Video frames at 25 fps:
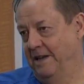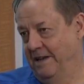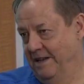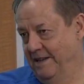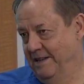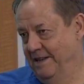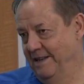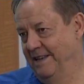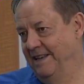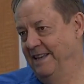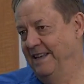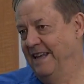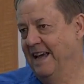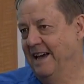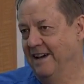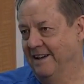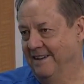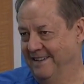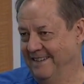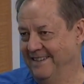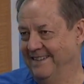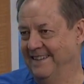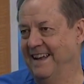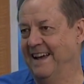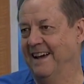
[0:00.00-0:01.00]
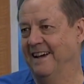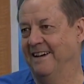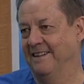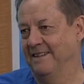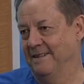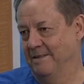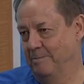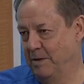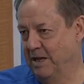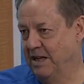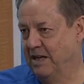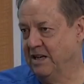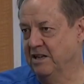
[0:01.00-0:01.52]
Really? Yeah. Wow, okay. Yeah.
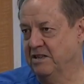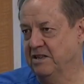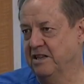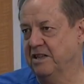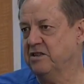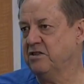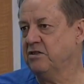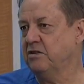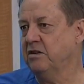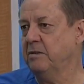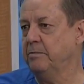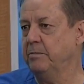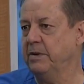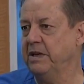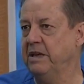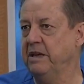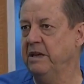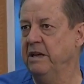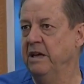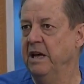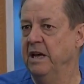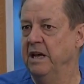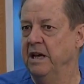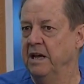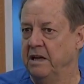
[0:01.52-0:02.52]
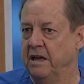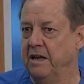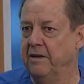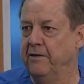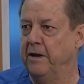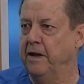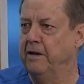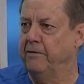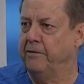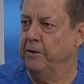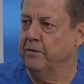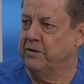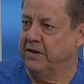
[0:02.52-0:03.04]
Because okay. it's going to be, if,
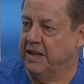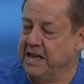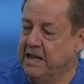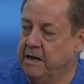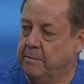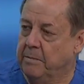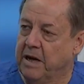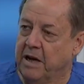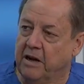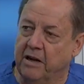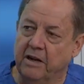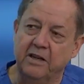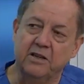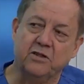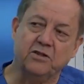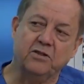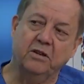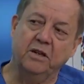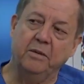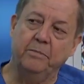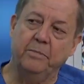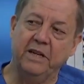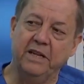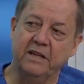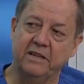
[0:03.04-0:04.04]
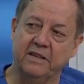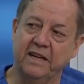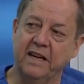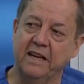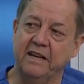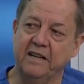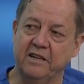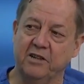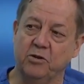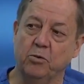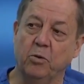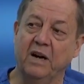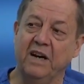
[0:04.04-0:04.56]
if, you think about it, it's going to be a
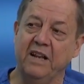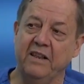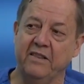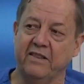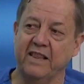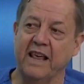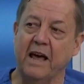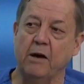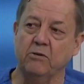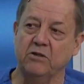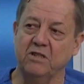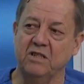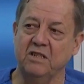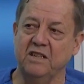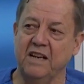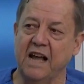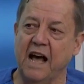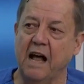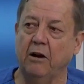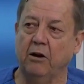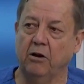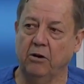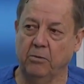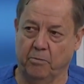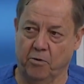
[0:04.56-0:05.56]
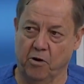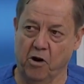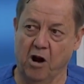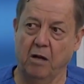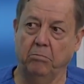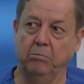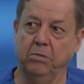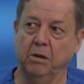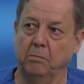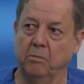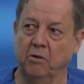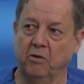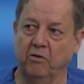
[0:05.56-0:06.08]
ten to $20,000
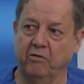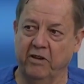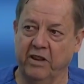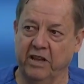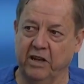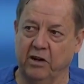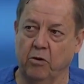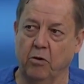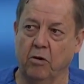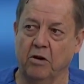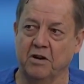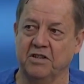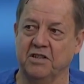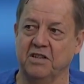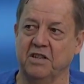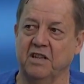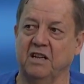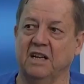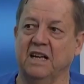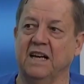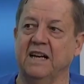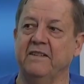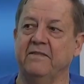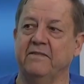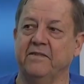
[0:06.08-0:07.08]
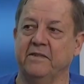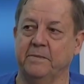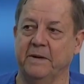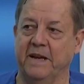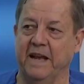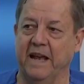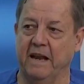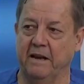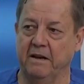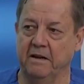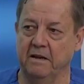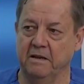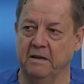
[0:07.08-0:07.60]
problem over the course of the
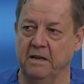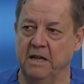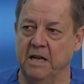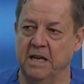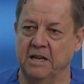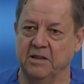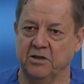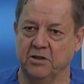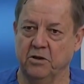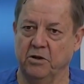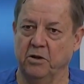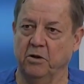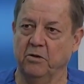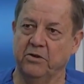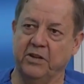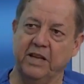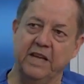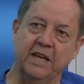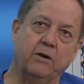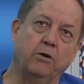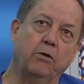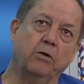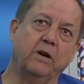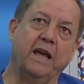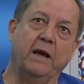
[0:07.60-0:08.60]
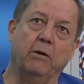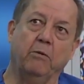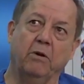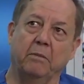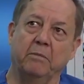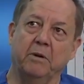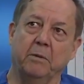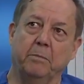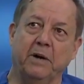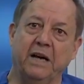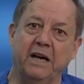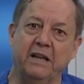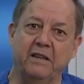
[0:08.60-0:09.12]
lifespan. Ooh, okay. So don't think, okay, well, I'm
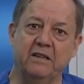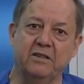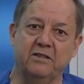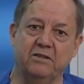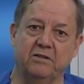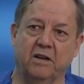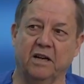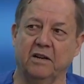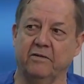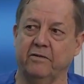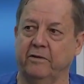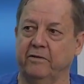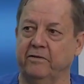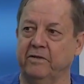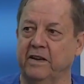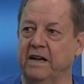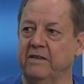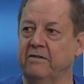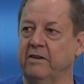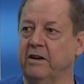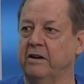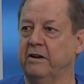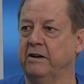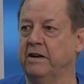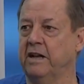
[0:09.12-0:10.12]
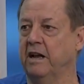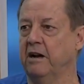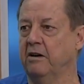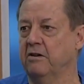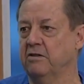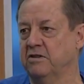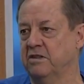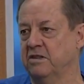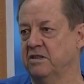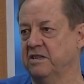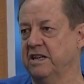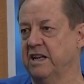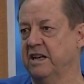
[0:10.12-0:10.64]
going to buy this dog for
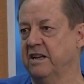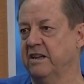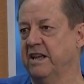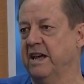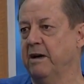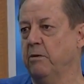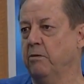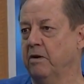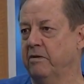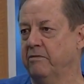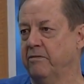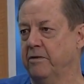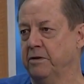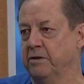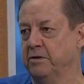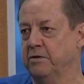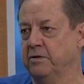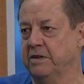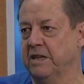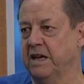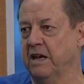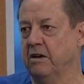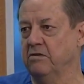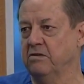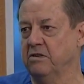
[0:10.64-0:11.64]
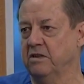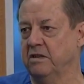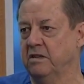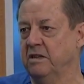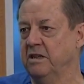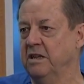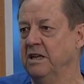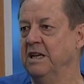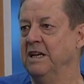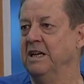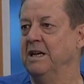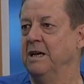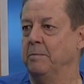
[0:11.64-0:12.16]
$500 instead of that one for 2000
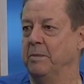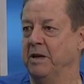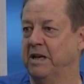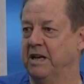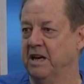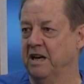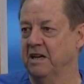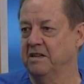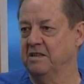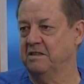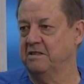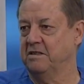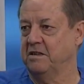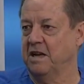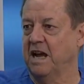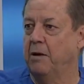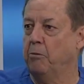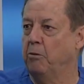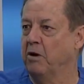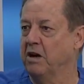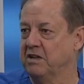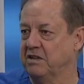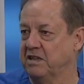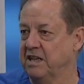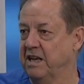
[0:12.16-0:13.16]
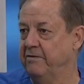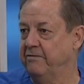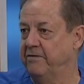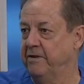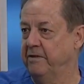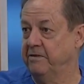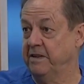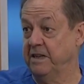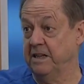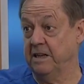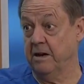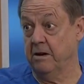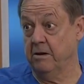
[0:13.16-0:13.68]
because I want to save
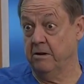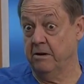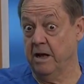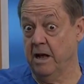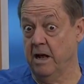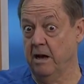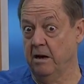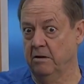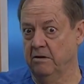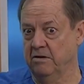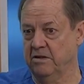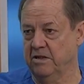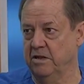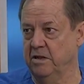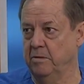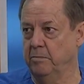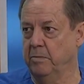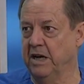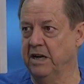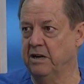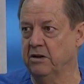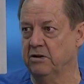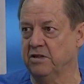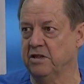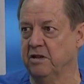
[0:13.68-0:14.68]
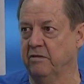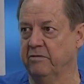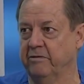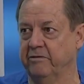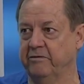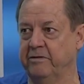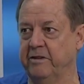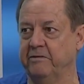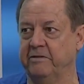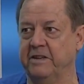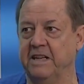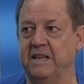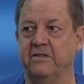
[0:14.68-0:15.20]
$1,500, and you buy yourself a
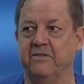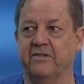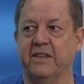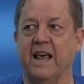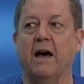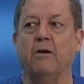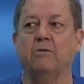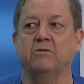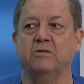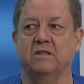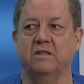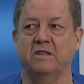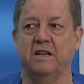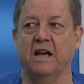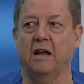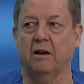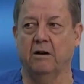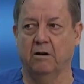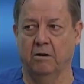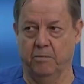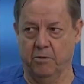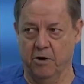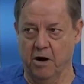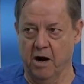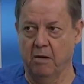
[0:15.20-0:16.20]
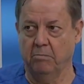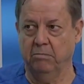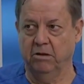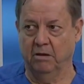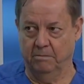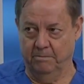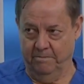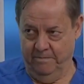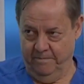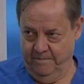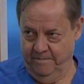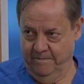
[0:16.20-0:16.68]
$15,000 problem.